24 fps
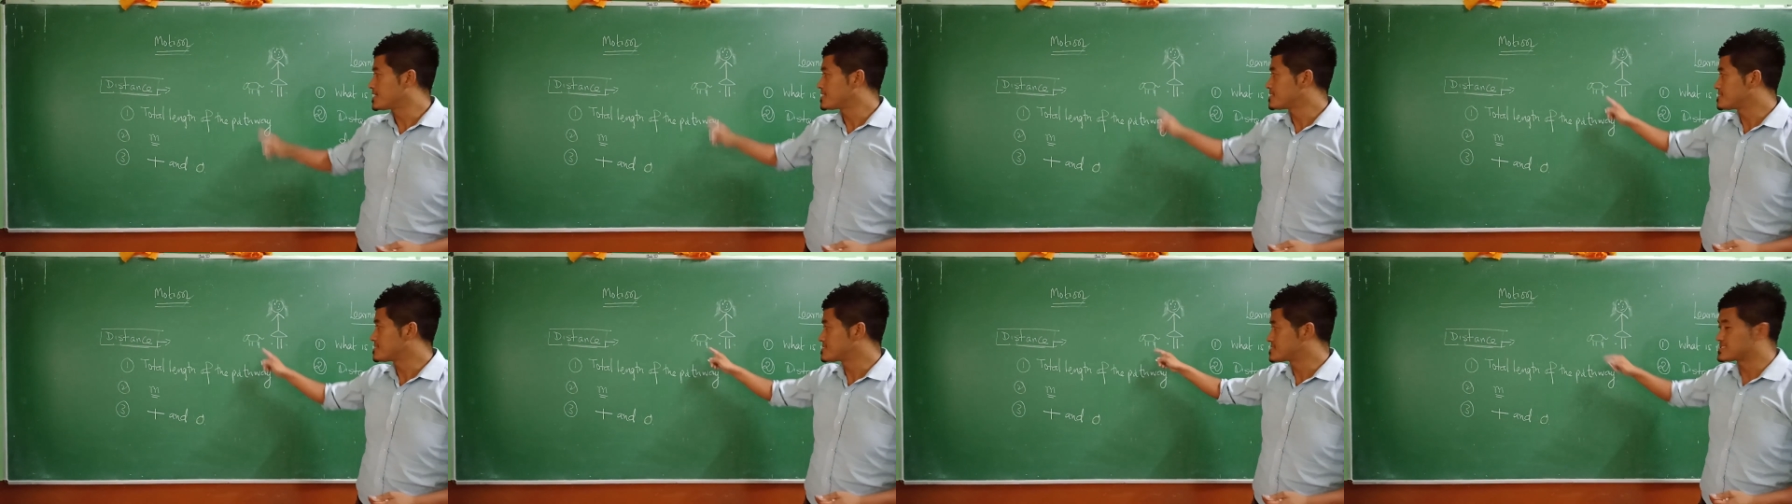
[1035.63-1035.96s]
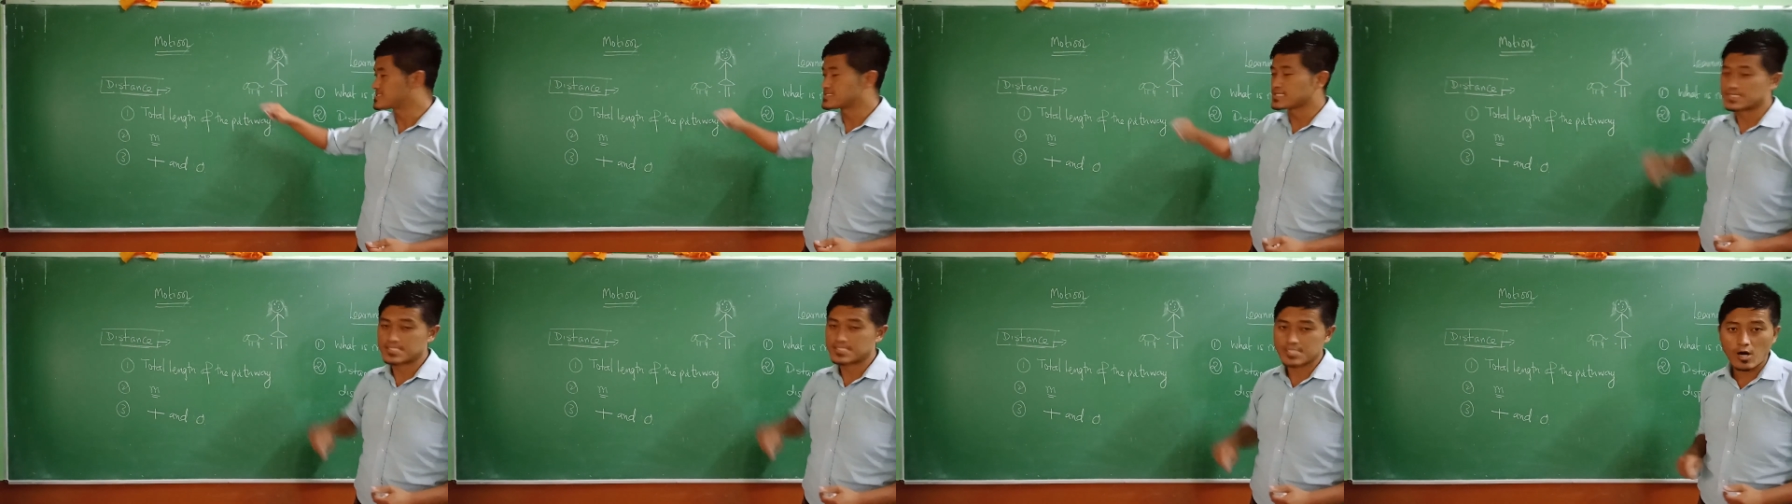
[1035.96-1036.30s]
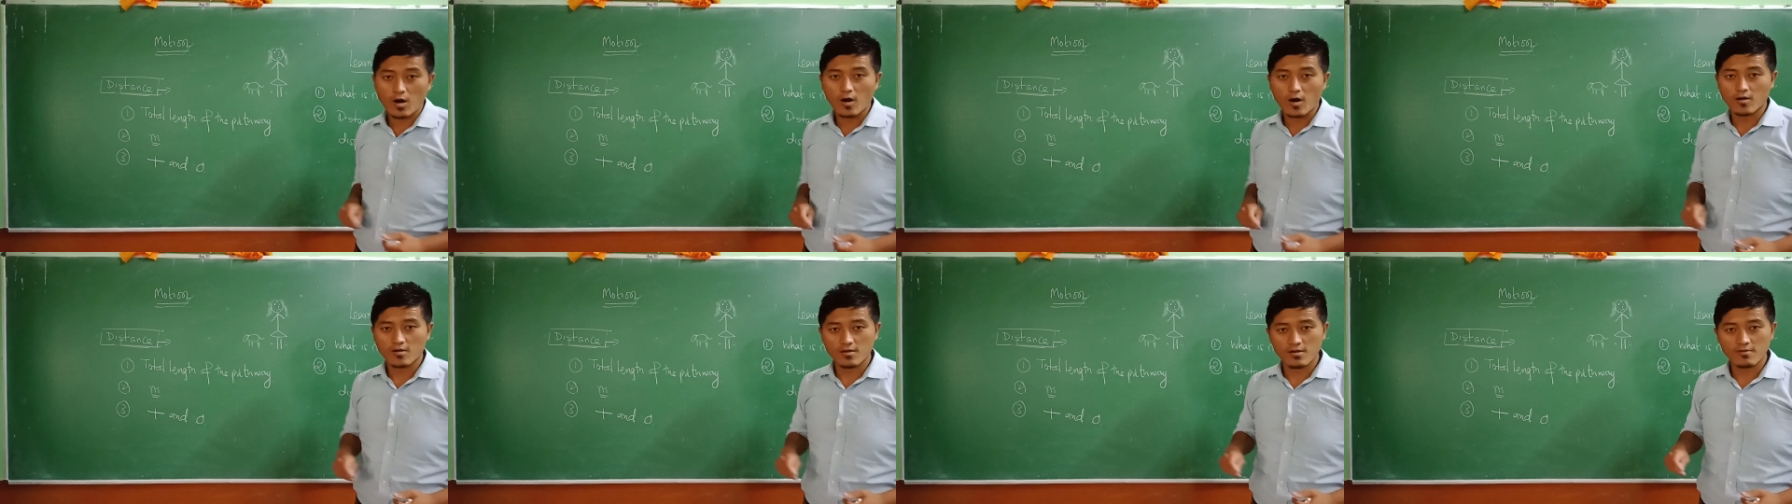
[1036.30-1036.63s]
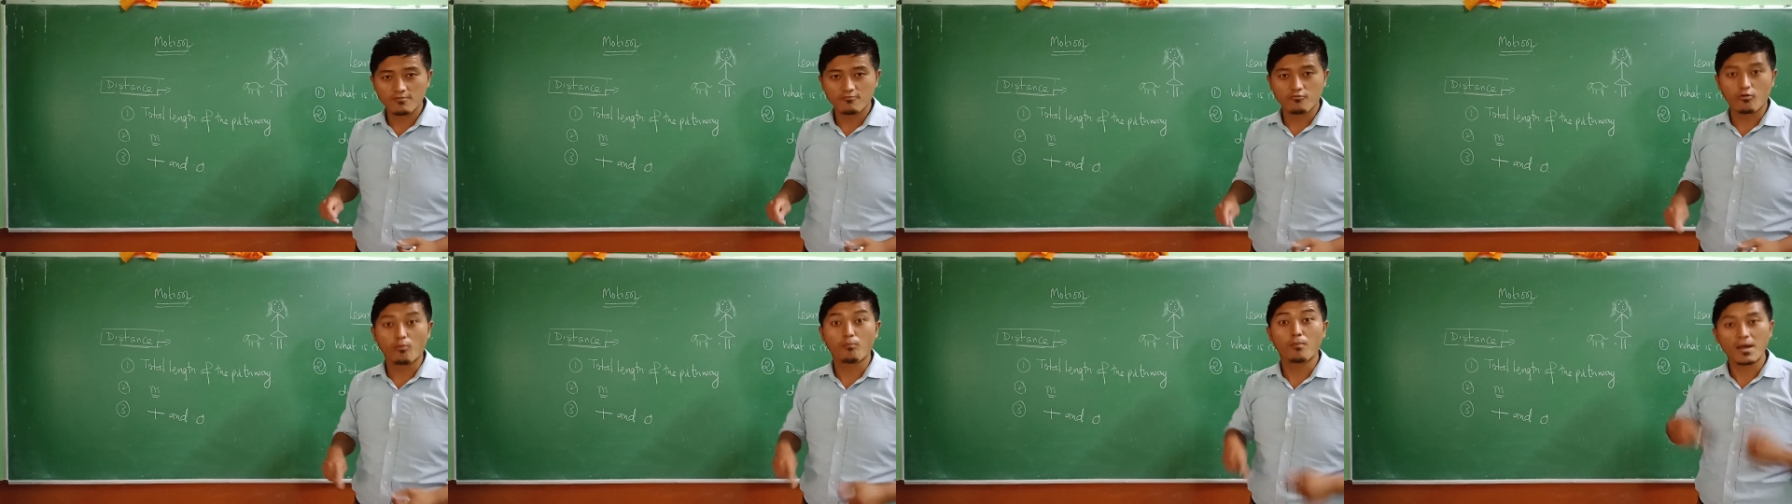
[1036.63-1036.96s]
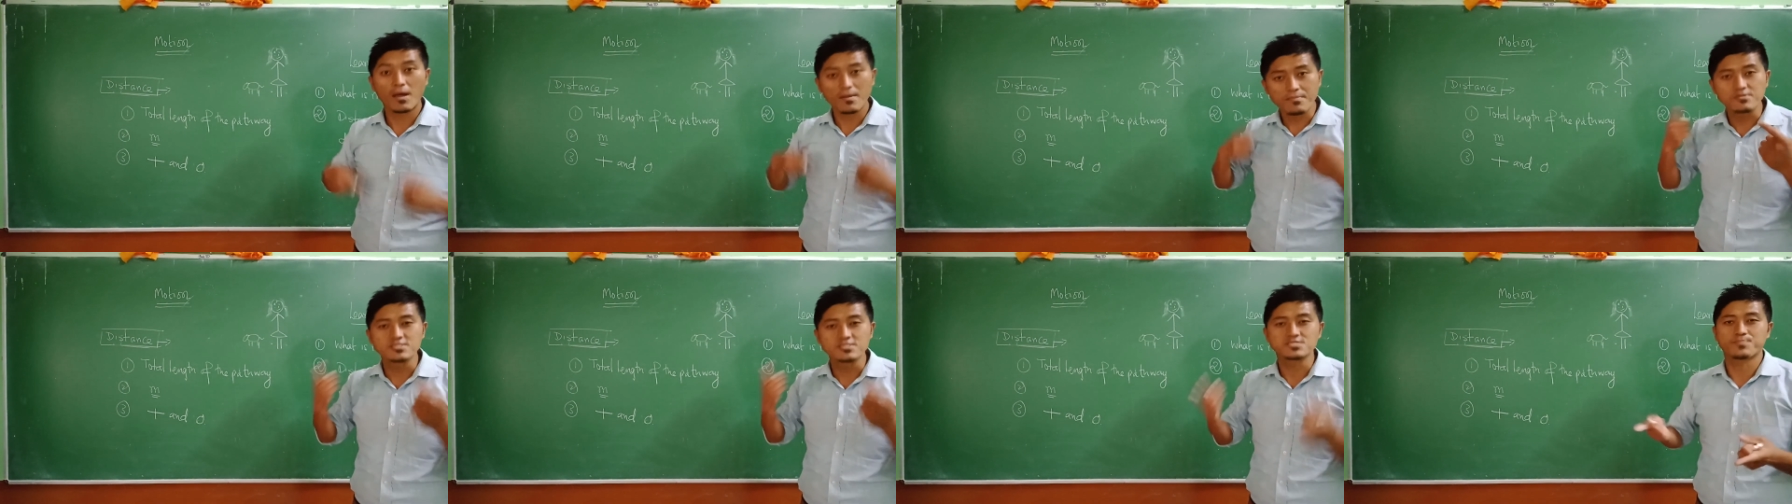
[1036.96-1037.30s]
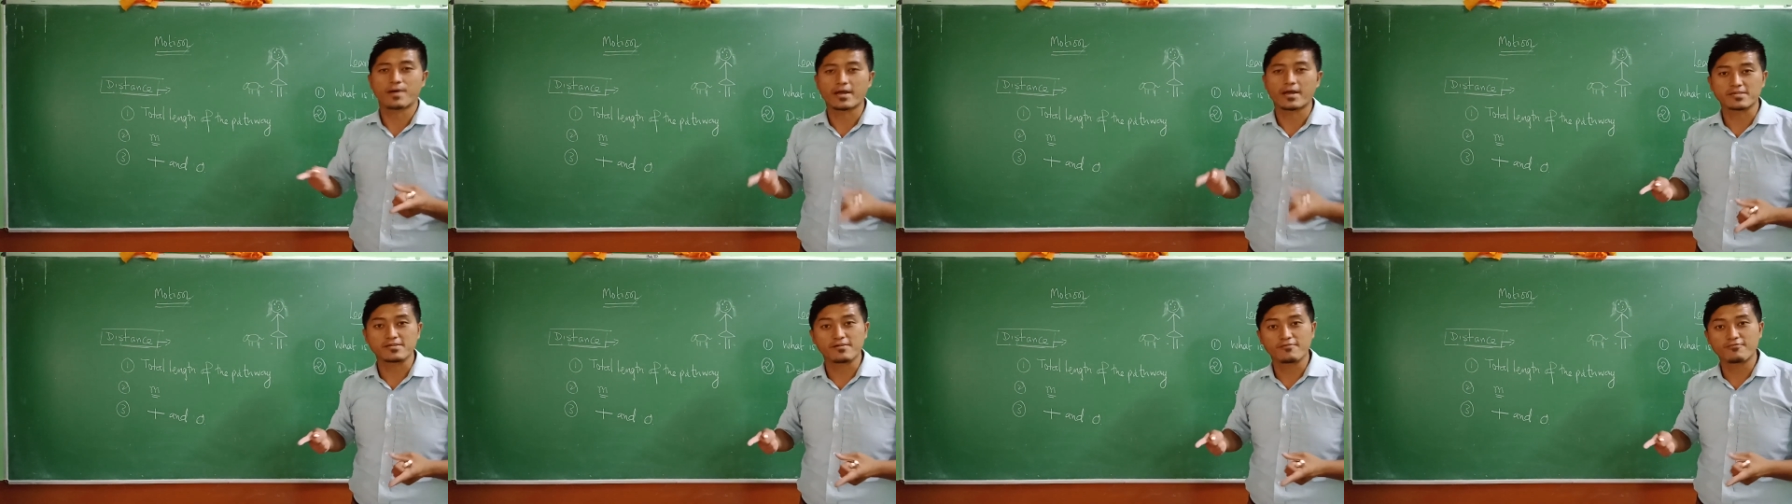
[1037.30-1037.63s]
This is a dog from my
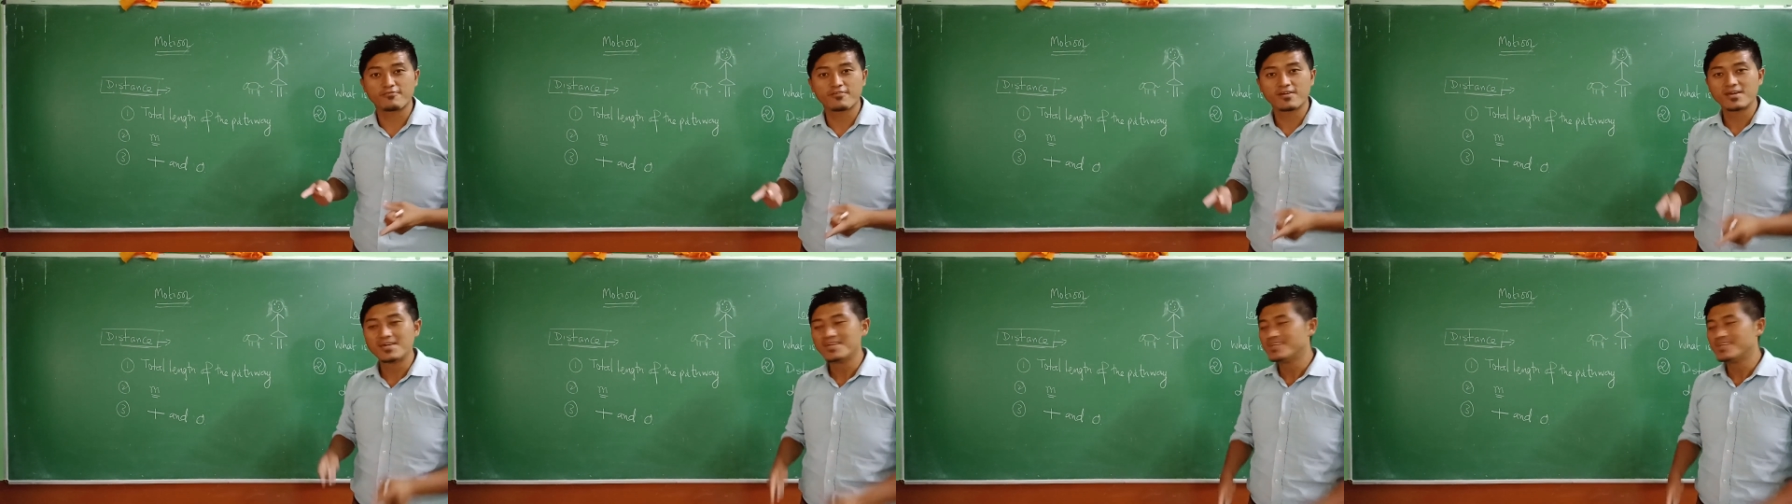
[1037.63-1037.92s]
perspective.